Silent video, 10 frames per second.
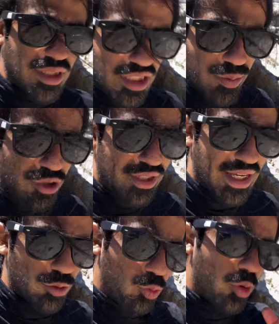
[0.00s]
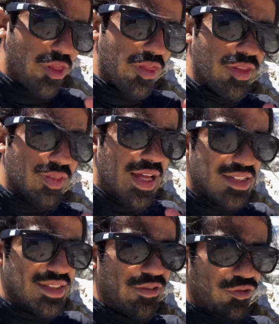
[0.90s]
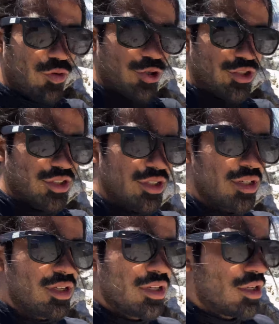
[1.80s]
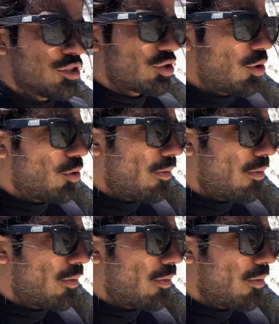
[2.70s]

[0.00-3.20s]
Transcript: communicate with that same force. So,